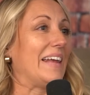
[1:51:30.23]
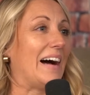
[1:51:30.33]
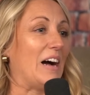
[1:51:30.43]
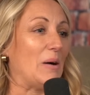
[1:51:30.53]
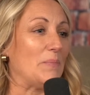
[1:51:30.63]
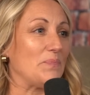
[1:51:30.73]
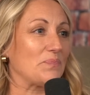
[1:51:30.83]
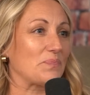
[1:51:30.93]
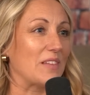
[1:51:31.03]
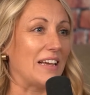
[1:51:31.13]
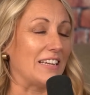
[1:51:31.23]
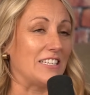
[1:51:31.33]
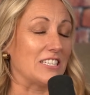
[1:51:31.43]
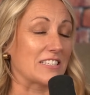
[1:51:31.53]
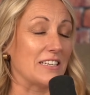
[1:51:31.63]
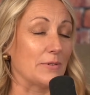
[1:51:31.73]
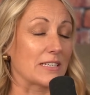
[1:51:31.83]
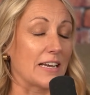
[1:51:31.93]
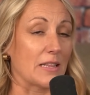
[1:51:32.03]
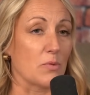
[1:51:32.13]
and um, I just
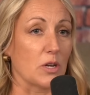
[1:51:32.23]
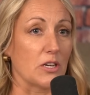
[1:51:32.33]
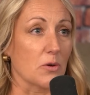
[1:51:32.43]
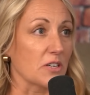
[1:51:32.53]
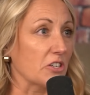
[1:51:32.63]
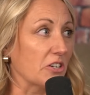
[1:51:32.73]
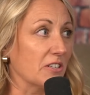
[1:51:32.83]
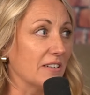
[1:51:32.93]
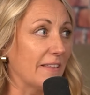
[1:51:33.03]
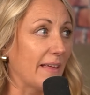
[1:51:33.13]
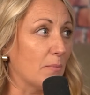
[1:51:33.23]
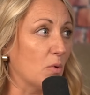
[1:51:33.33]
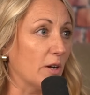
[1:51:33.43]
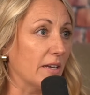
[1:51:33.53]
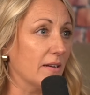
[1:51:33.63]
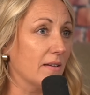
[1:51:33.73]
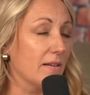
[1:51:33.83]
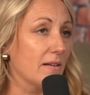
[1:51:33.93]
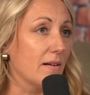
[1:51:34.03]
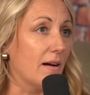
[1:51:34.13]
it was kind of the point of no return at that point.
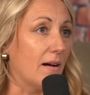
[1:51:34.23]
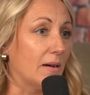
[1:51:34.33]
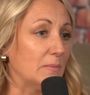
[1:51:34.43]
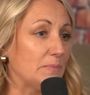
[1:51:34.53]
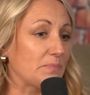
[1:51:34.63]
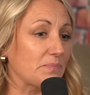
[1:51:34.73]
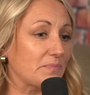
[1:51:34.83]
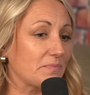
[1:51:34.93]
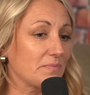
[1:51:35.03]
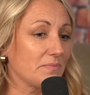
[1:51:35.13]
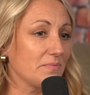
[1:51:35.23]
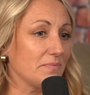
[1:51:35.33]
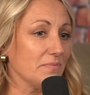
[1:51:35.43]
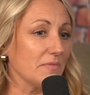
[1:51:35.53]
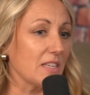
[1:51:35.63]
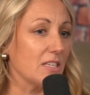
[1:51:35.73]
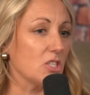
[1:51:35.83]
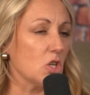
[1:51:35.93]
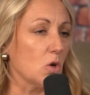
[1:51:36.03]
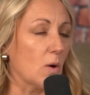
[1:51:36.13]
Um,
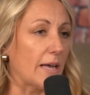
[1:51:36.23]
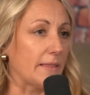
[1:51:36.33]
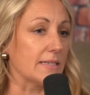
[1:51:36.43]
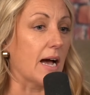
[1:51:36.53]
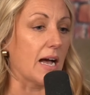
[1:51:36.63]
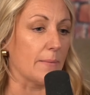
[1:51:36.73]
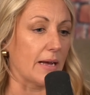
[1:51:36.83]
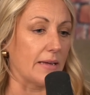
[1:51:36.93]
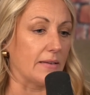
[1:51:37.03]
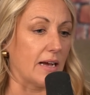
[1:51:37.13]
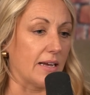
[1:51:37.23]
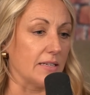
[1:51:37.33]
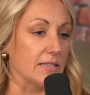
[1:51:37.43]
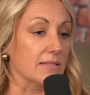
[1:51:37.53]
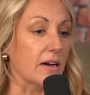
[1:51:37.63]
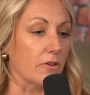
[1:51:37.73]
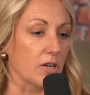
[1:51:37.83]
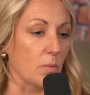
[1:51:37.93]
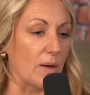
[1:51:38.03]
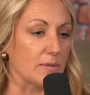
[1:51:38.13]
so at the time, I I
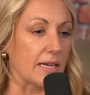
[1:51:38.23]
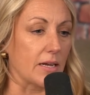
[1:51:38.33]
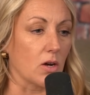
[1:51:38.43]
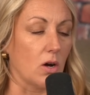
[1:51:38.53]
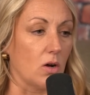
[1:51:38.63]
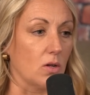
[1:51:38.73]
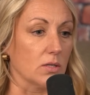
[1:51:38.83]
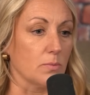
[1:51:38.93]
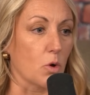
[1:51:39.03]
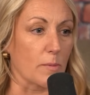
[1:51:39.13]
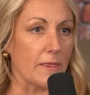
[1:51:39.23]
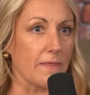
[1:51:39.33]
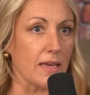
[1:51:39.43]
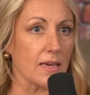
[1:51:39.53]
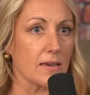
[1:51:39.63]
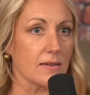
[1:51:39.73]
discovered a website called MormonThink.org,